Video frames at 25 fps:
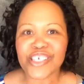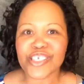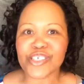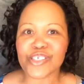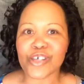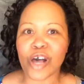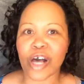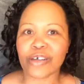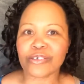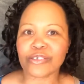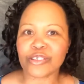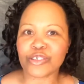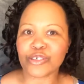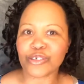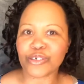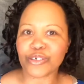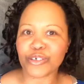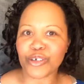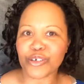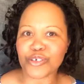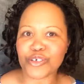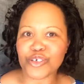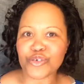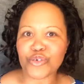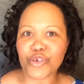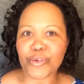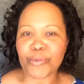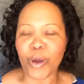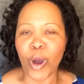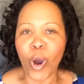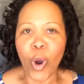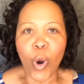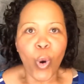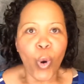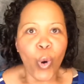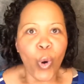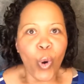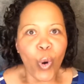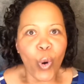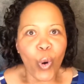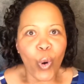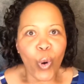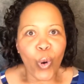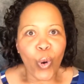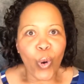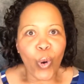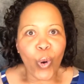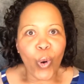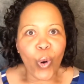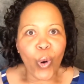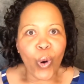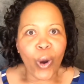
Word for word: saunter your stream oh